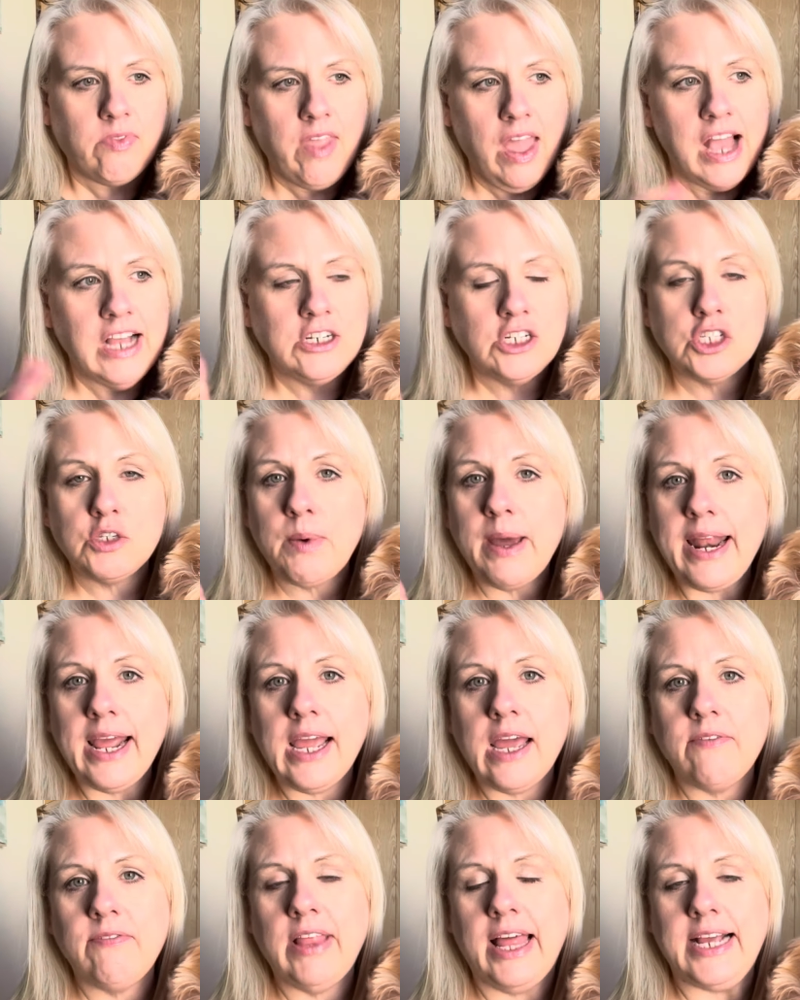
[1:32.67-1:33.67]
I just want to
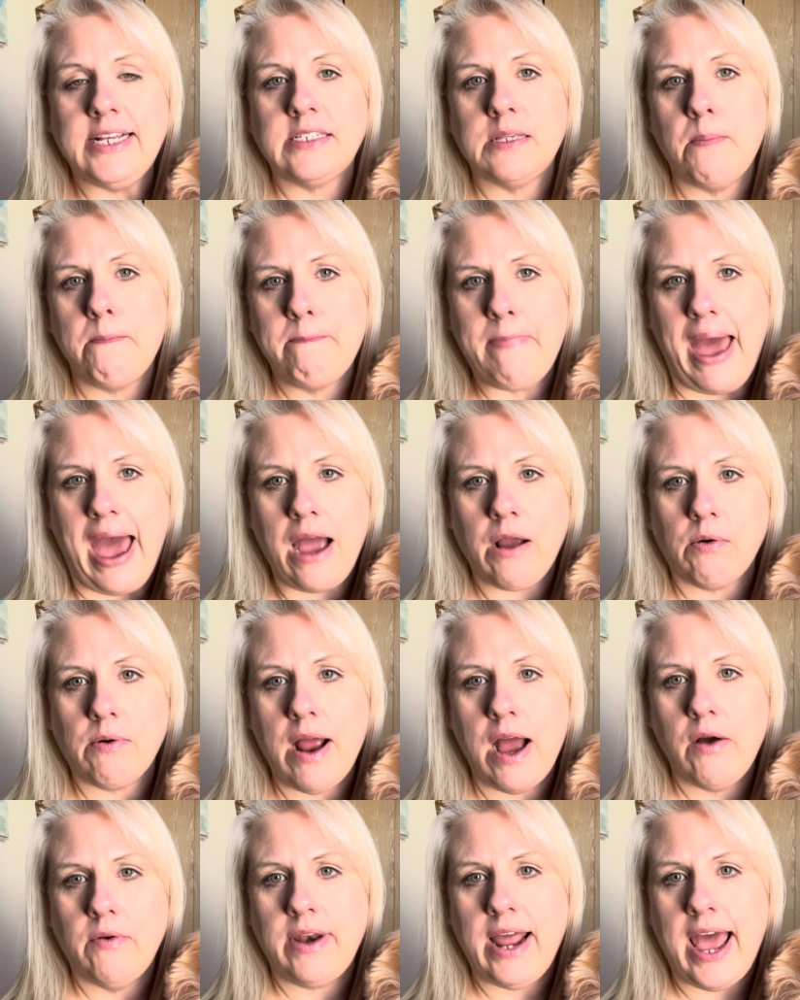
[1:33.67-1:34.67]
give like some
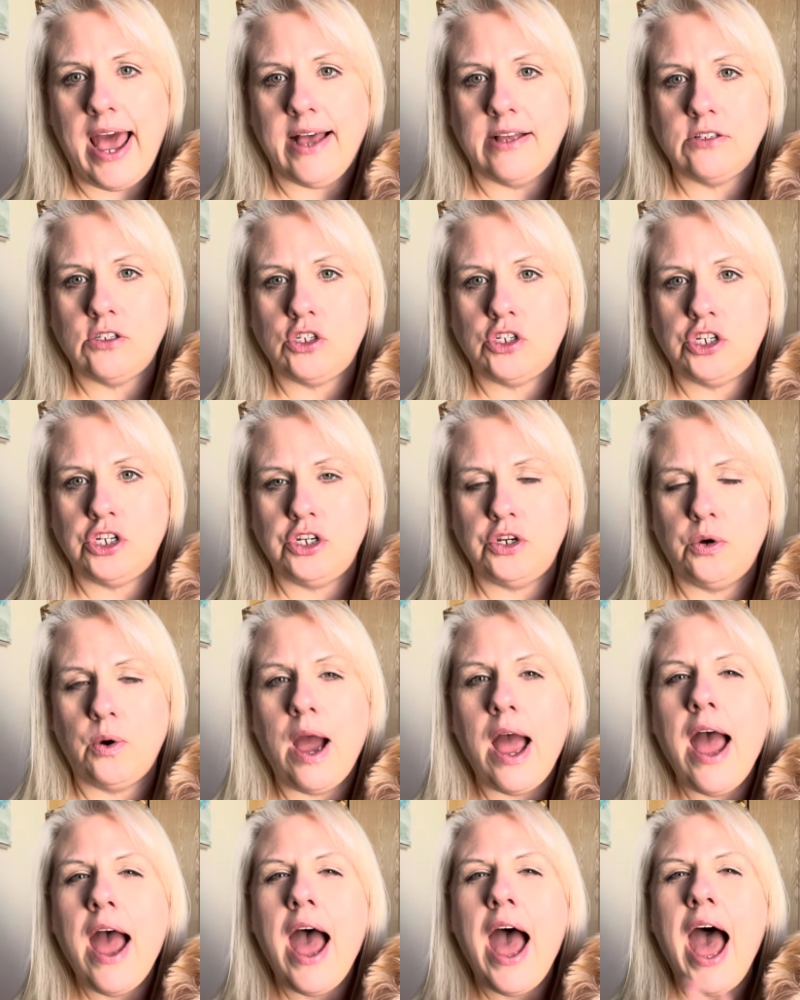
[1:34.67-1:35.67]
background as to
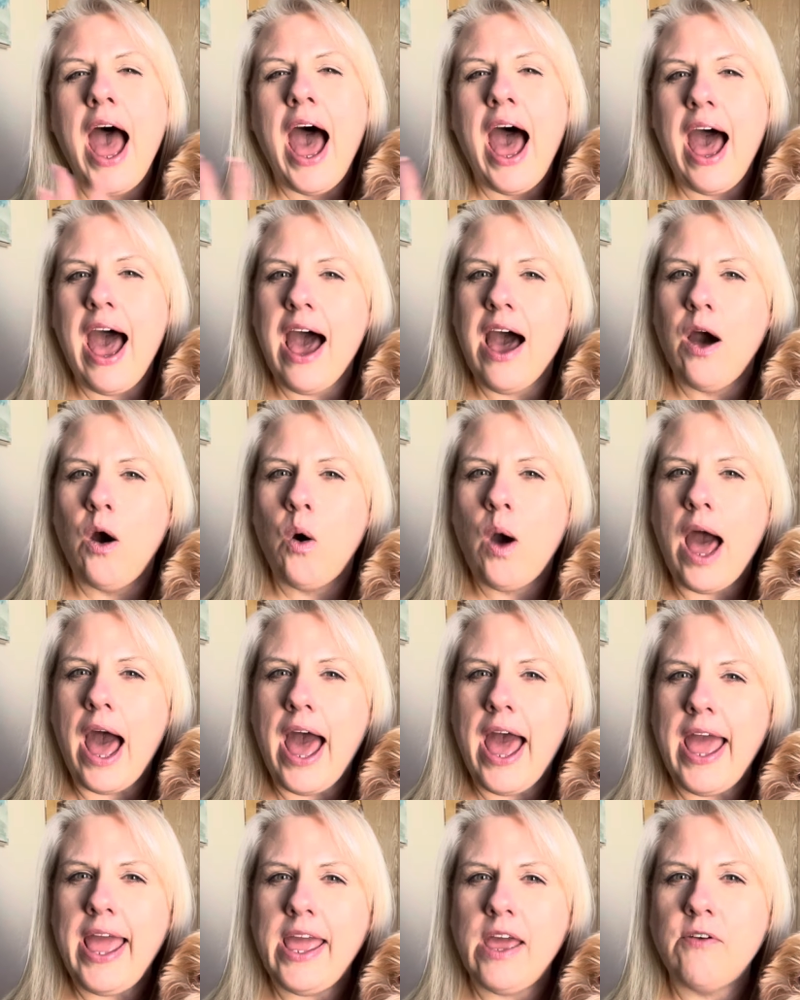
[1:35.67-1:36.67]
how
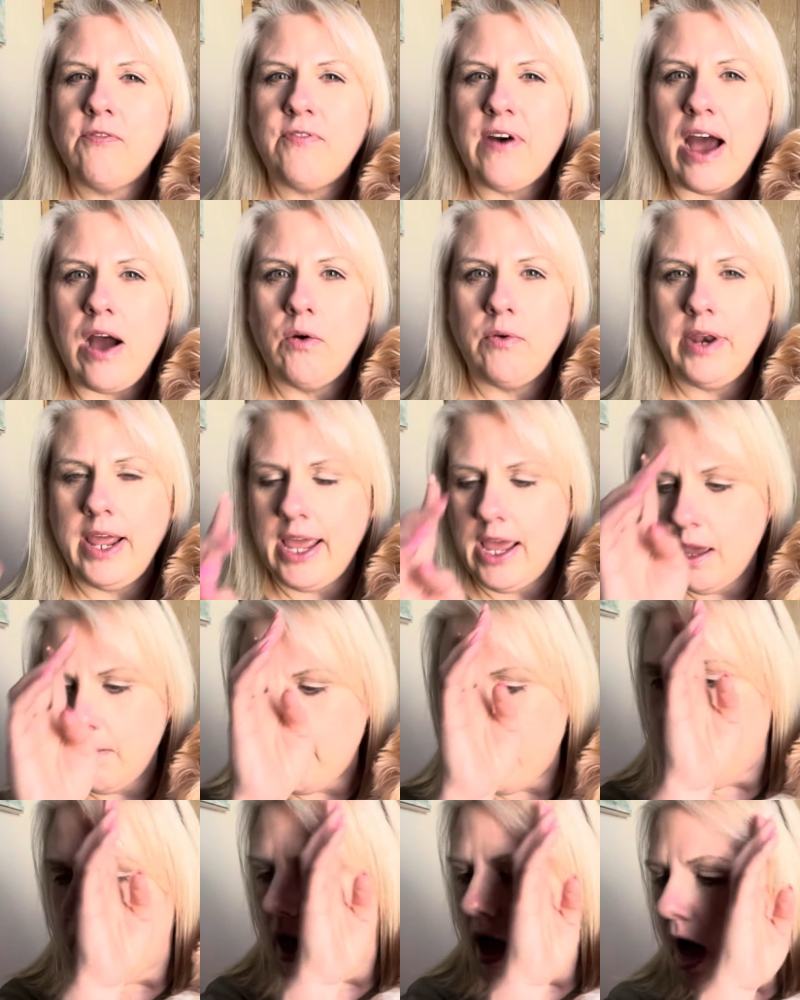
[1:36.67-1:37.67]
I found him.